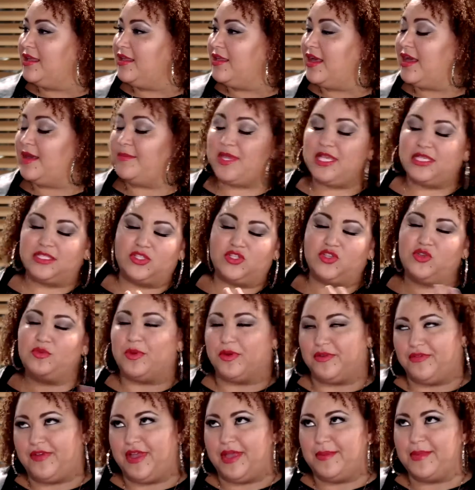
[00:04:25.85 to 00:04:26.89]
Um, he's
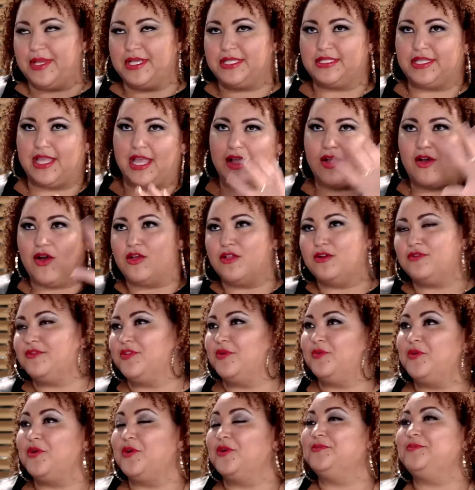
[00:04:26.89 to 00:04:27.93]
super famous, like all over the
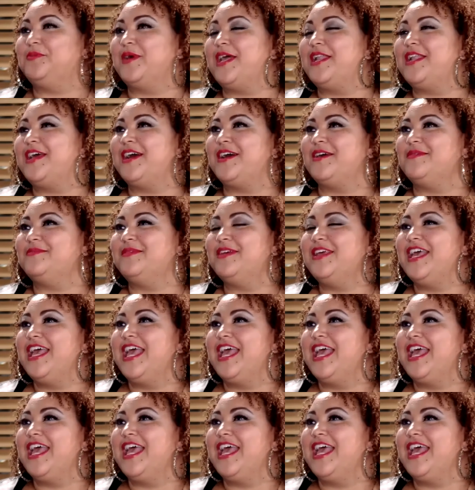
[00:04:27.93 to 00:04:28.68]
world. But um,